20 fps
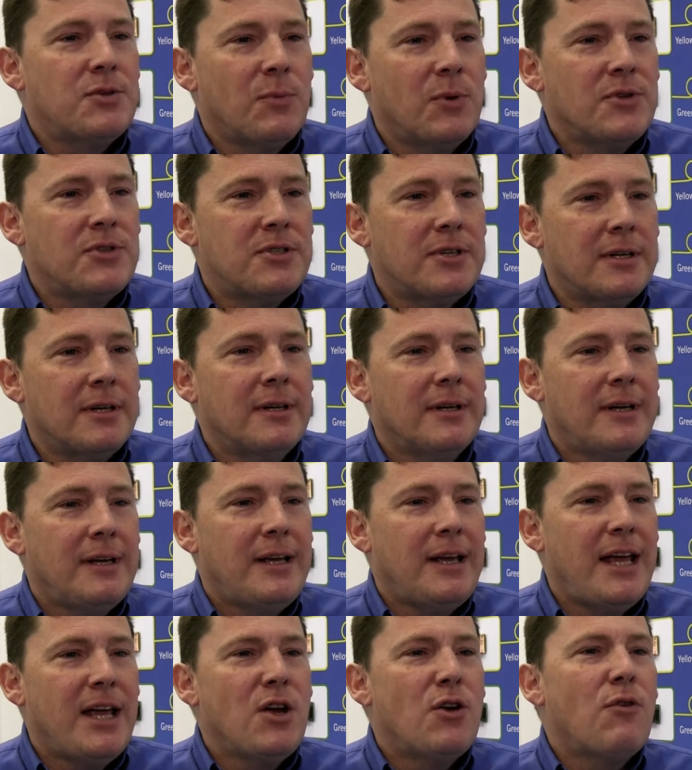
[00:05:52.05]
to want to
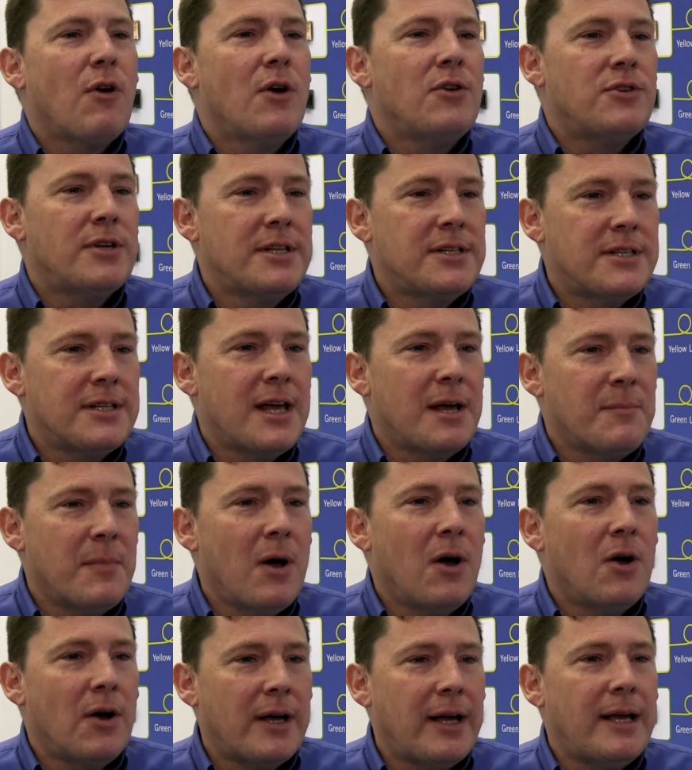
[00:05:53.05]
encroach into that
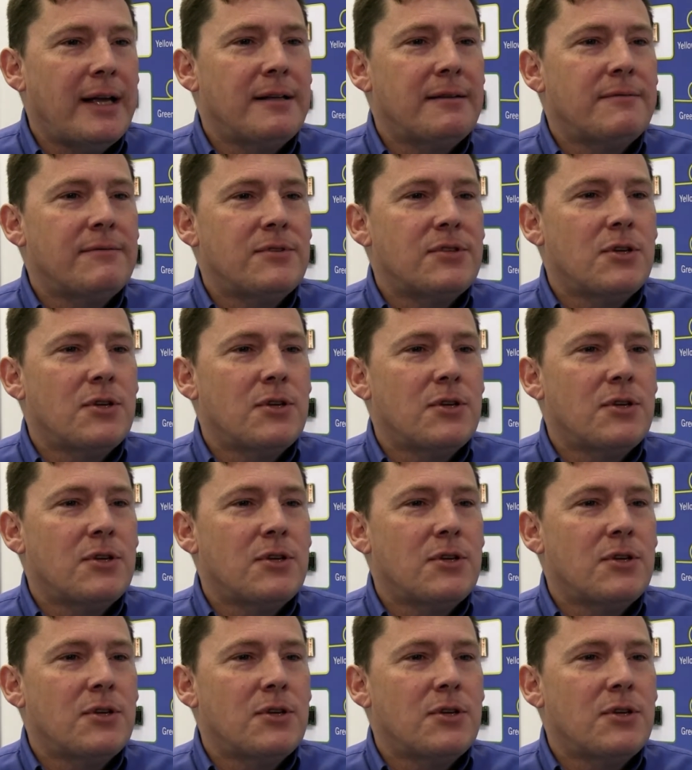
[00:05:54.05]
market.